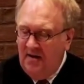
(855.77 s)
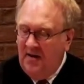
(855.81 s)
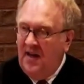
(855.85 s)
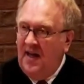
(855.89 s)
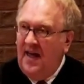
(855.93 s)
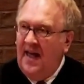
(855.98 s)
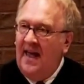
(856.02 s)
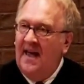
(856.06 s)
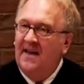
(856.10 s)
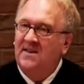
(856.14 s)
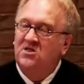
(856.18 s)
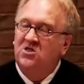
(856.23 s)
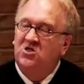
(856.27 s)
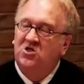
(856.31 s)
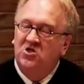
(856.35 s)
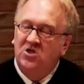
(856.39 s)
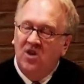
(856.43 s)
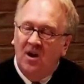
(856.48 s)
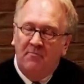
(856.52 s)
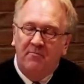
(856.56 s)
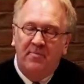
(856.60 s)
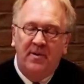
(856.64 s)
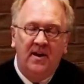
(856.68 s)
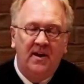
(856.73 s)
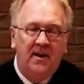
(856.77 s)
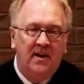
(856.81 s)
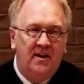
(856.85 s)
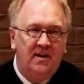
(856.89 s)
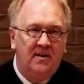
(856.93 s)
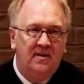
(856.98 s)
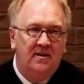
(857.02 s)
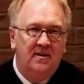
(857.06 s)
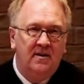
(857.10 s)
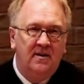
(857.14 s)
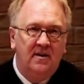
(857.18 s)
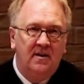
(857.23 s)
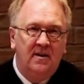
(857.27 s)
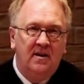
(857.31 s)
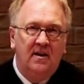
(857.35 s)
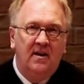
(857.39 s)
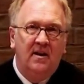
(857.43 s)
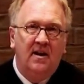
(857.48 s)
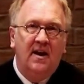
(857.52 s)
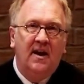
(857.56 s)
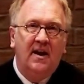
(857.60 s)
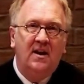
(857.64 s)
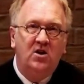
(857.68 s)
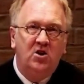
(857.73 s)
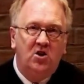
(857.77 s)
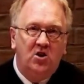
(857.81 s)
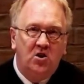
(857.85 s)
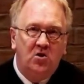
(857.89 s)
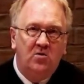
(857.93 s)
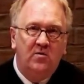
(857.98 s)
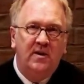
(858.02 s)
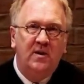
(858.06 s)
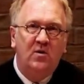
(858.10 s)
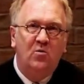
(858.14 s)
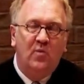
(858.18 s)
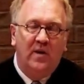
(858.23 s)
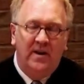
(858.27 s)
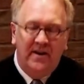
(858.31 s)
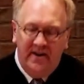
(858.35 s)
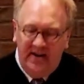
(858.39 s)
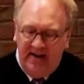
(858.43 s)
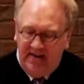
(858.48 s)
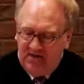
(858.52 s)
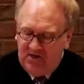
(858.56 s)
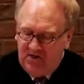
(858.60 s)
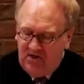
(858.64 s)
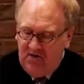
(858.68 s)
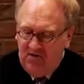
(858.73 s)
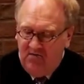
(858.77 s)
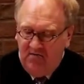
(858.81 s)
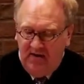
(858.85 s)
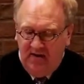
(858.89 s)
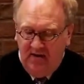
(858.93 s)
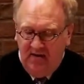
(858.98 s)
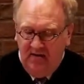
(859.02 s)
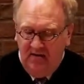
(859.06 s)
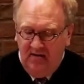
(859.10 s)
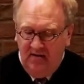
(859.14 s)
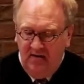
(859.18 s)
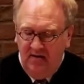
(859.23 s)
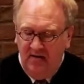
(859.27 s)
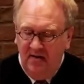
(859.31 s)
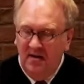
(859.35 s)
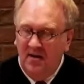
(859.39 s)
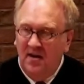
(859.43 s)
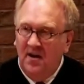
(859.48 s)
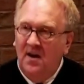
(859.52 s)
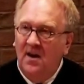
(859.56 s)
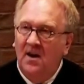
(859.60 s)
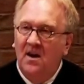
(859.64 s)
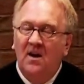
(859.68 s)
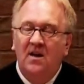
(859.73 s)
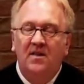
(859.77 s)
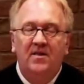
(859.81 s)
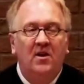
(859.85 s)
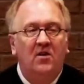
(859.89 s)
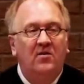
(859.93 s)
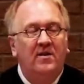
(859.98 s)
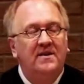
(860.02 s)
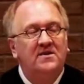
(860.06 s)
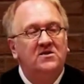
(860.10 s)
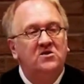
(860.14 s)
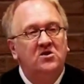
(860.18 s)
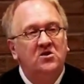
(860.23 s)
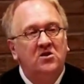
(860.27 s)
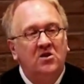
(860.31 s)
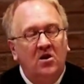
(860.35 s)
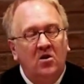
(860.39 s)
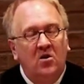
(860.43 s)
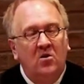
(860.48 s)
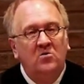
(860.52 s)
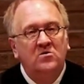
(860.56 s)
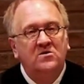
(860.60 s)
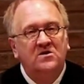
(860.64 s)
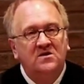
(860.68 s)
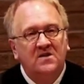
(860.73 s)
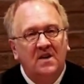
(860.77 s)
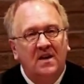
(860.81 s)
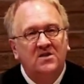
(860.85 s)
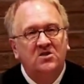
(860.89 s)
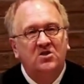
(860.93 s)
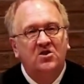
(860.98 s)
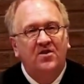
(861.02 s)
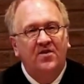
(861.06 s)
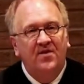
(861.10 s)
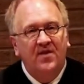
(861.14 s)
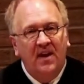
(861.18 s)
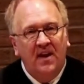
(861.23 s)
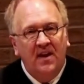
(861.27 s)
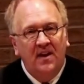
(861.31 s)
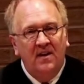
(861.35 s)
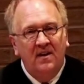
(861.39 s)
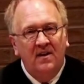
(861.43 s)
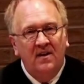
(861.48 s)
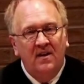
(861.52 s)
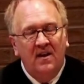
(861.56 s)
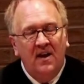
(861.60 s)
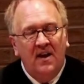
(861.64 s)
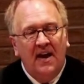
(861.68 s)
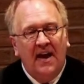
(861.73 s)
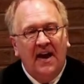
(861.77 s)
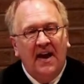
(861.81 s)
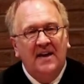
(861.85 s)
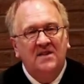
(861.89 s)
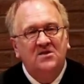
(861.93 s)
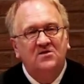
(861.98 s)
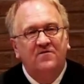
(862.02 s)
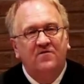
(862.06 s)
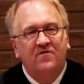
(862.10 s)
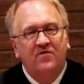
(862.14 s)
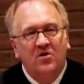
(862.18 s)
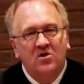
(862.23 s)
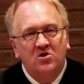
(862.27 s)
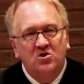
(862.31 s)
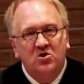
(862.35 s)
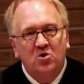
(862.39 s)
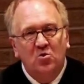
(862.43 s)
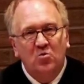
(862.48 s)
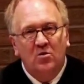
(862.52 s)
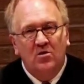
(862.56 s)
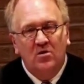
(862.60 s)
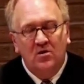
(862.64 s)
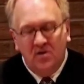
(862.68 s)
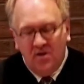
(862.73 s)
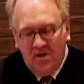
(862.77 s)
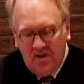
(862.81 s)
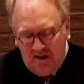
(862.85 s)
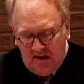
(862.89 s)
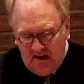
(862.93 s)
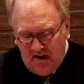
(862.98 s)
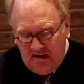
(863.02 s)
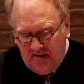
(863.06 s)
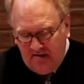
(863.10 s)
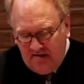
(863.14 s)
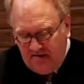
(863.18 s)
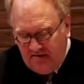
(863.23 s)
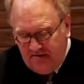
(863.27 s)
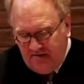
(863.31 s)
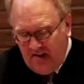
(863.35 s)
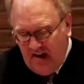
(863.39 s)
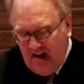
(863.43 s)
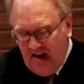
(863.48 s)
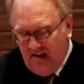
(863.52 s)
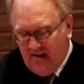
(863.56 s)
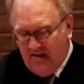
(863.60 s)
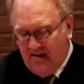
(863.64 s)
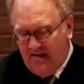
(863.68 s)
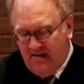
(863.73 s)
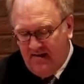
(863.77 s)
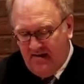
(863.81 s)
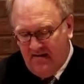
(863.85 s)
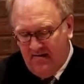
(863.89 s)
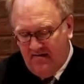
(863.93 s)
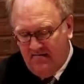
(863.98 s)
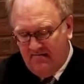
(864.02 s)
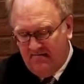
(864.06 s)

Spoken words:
and jumping in and doing what needs doing. There is no such thing as virtual faith.